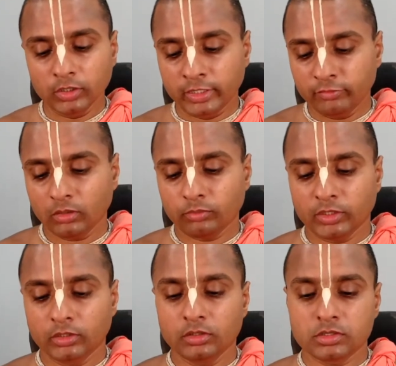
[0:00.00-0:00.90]
Giving up
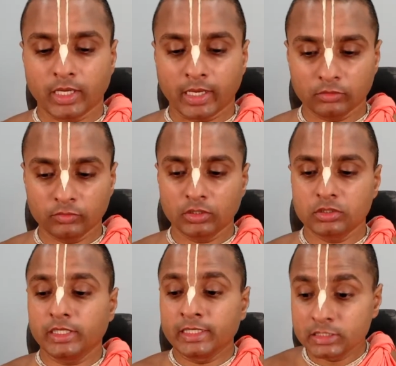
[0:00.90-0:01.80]
materialistic
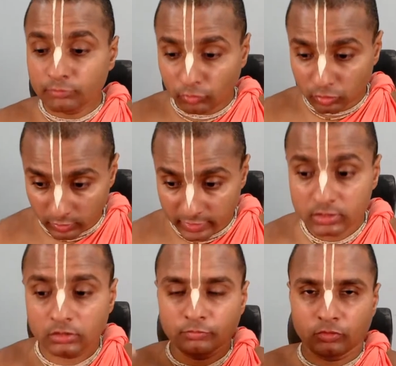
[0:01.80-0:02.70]
activities is for the
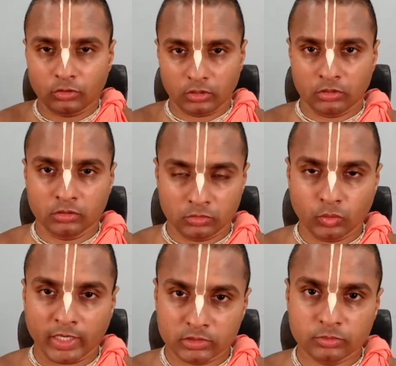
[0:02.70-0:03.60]
reason to
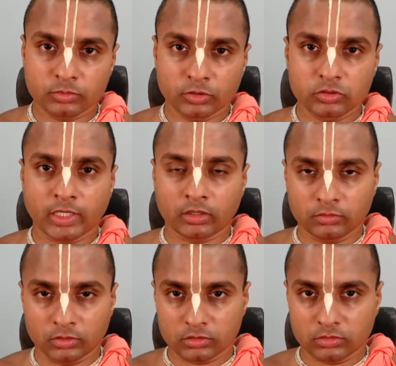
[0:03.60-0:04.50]
accept spiritual
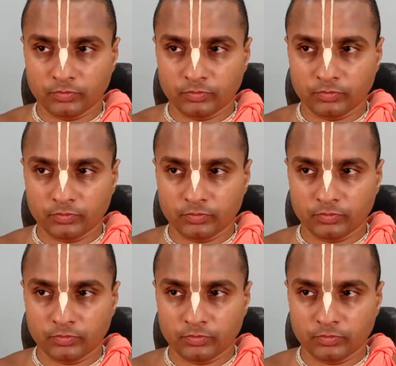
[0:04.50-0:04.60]
activities.